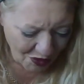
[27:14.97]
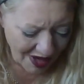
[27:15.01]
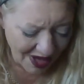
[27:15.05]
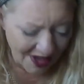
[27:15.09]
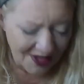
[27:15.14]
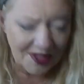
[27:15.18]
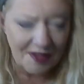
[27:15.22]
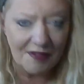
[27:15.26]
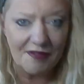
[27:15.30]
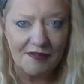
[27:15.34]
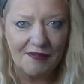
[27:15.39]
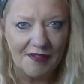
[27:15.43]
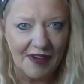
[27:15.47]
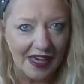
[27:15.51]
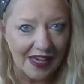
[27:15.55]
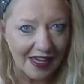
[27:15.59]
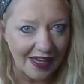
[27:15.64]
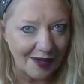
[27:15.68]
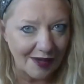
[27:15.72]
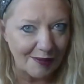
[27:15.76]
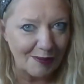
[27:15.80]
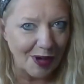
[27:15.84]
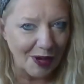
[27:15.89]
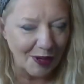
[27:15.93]
rather
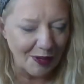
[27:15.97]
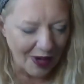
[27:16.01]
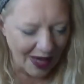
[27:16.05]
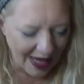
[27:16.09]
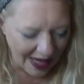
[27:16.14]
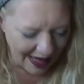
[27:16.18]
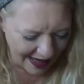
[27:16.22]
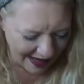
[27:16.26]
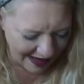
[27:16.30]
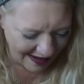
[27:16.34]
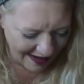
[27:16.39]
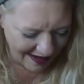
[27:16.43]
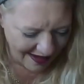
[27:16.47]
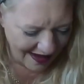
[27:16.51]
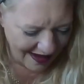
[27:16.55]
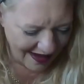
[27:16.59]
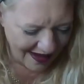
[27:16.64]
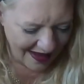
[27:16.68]
fake mohair,